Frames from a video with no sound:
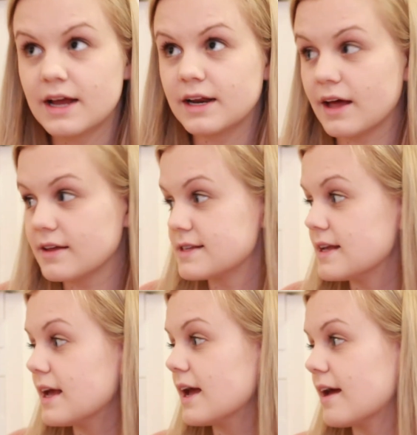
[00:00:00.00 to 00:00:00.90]
Now let's
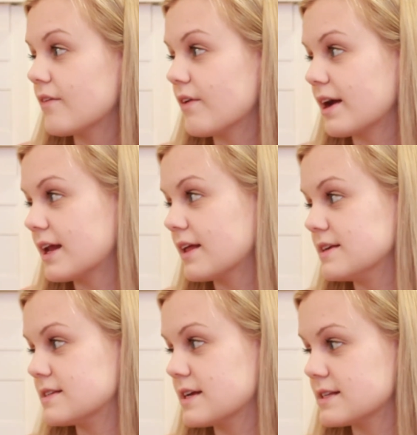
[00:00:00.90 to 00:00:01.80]
see if I can at
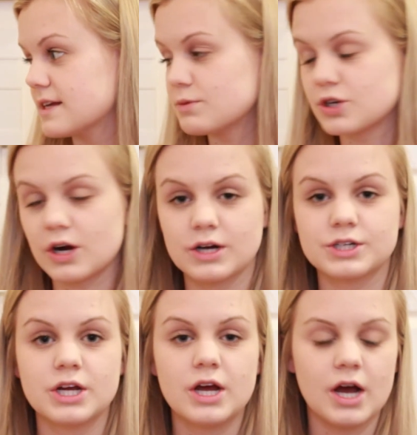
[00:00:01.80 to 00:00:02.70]
least get some
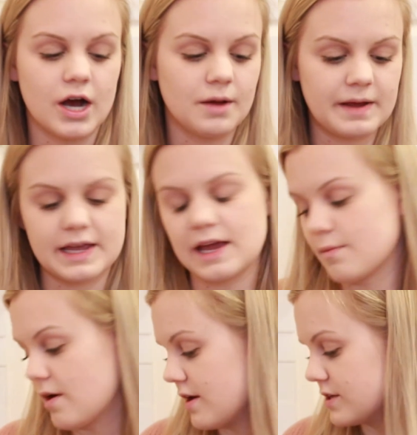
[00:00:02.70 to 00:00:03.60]
charge on my
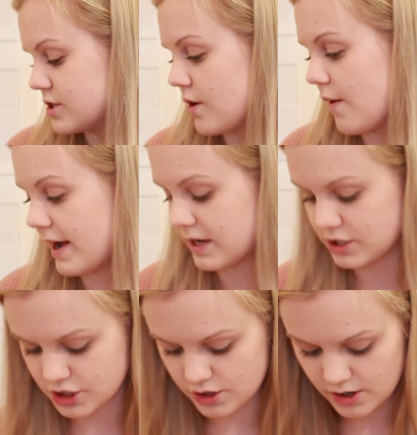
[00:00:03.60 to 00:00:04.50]
camera so I can
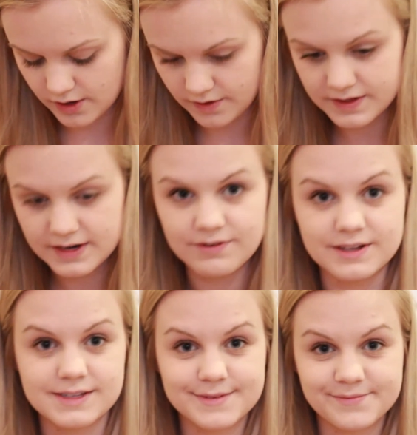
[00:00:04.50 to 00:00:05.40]
show y'all the
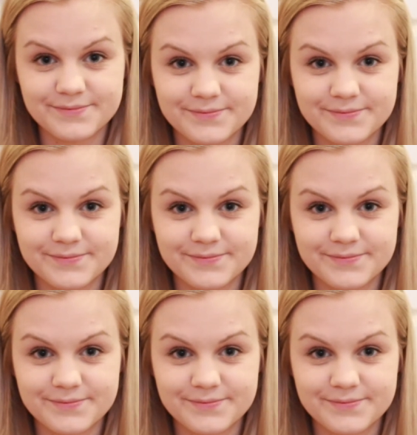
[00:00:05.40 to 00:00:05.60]
difference.